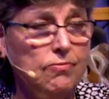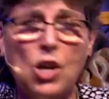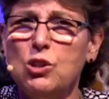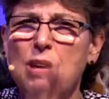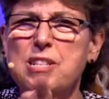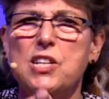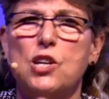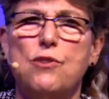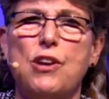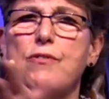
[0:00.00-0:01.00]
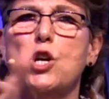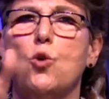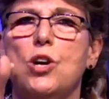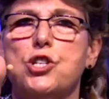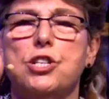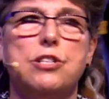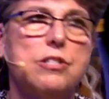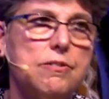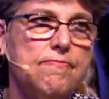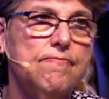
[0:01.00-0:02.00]
Let me tell you, if you have any
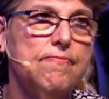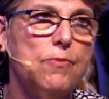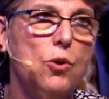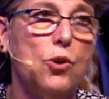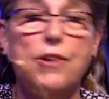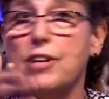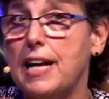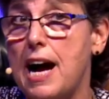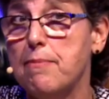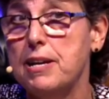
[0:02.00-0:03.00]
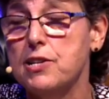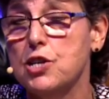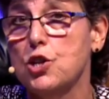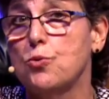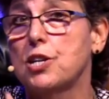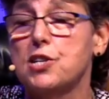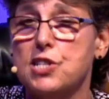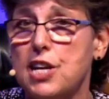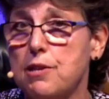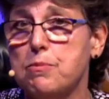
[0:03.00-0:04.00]
questions or you have any comments and you want to
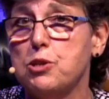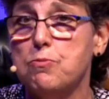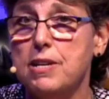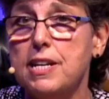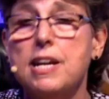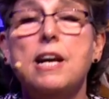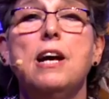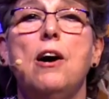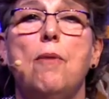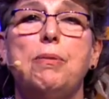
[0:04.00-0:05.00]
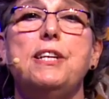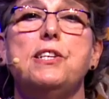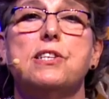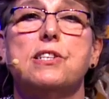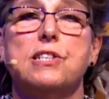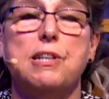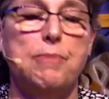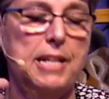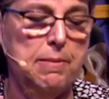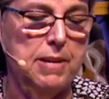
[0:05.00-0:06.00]
send them to me, please send
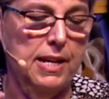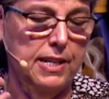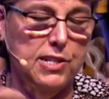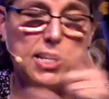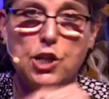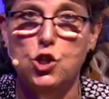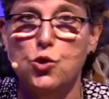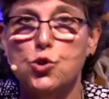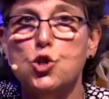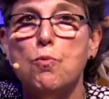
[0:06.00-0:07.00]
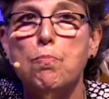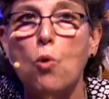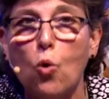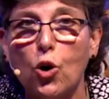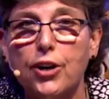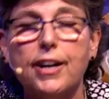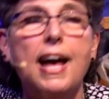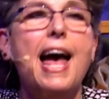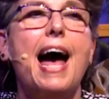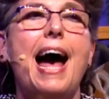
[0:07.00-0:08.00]
me an email and send it to
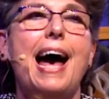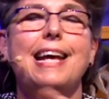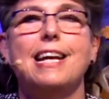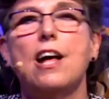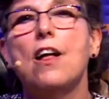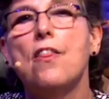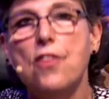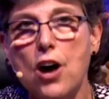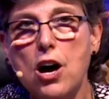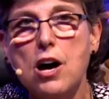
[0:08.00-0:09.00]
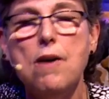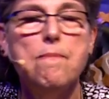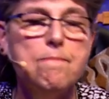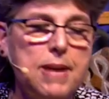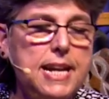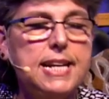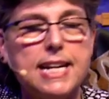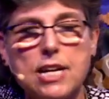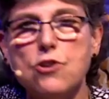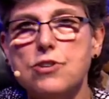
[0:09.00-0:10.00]

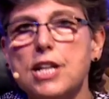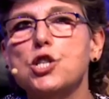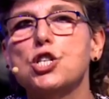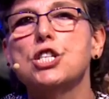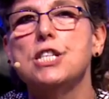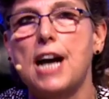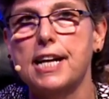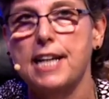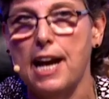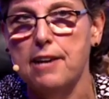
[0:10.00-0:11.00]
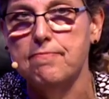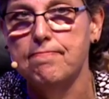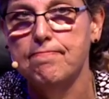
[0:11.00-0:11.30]
support@themedicarenation.com.